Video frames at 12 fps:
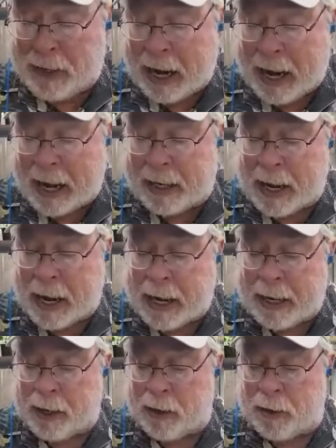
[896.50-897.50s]
to add
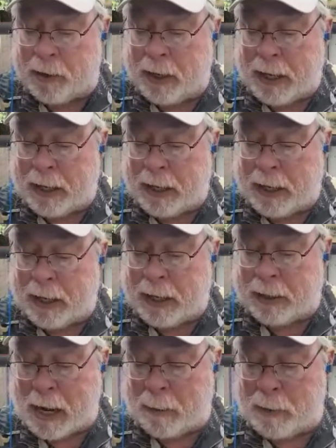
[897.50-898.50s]
iron at,
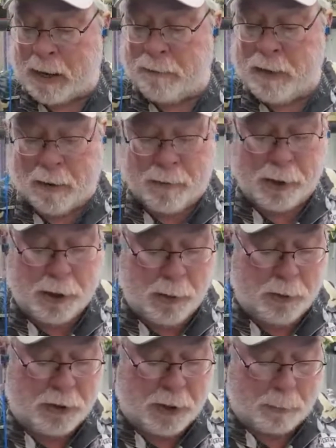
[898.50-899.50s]
this time?
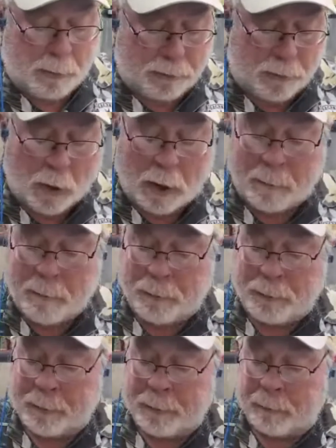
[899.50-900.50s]
I've never used it before.